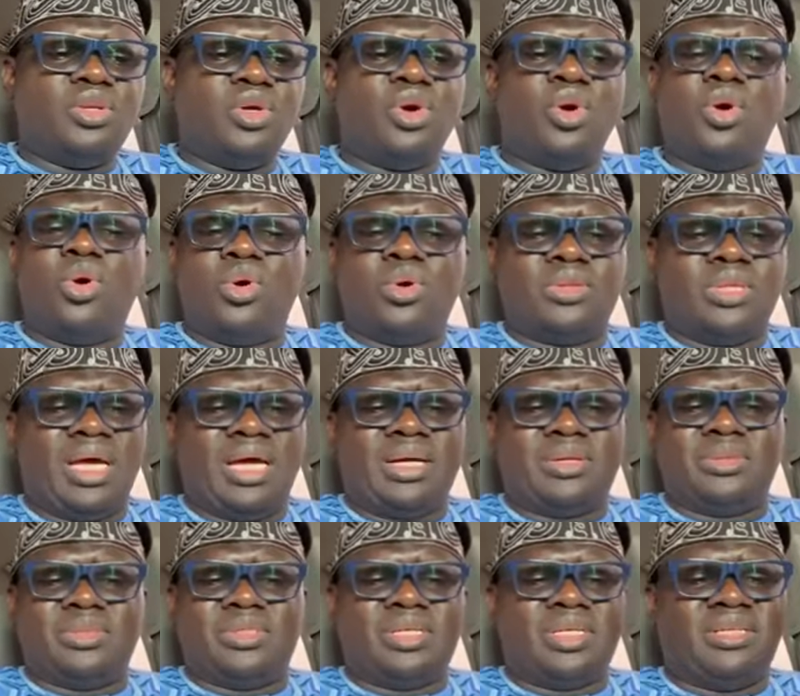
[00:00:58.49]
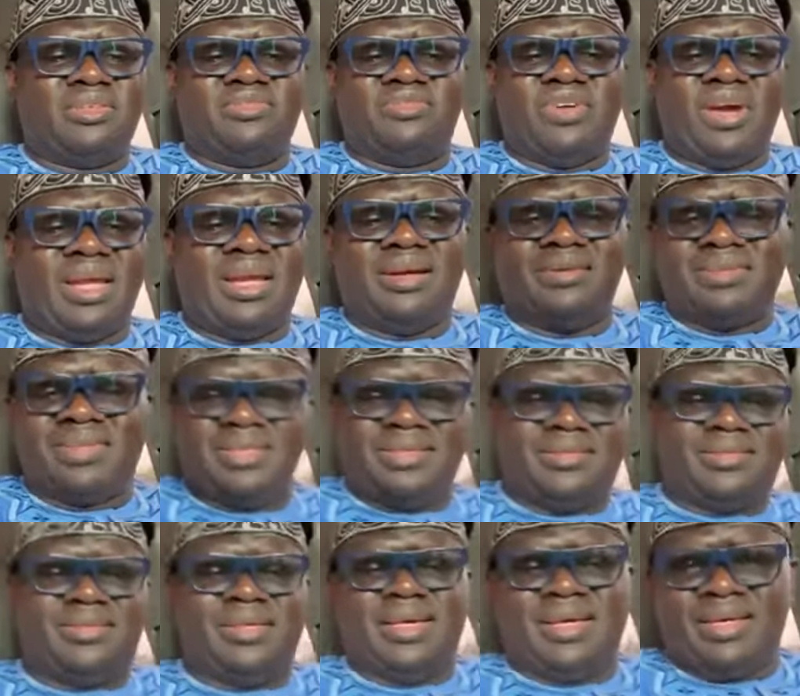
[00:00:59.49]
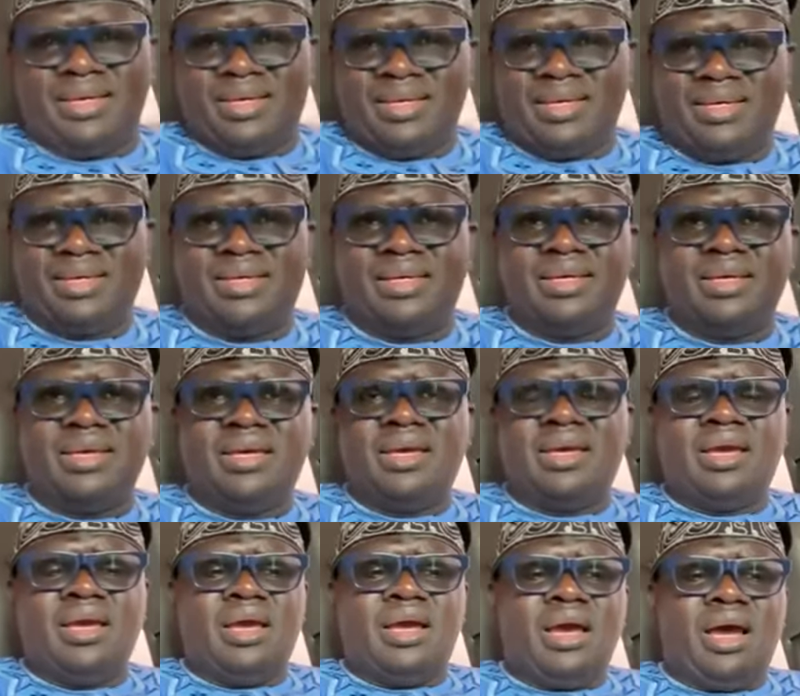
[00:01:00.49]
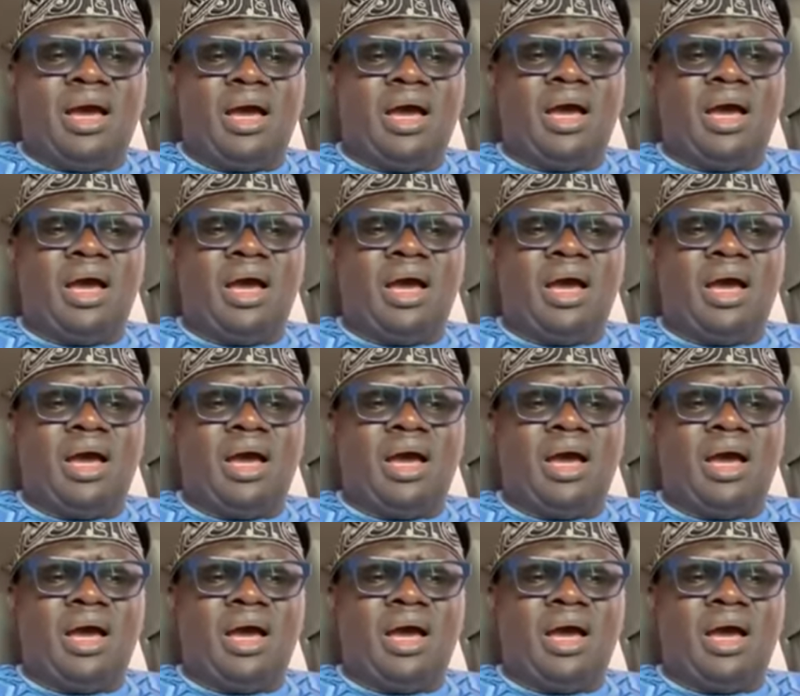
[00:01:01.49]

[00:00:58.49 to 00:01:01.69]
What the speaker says: the whole Dangote Refinery thing.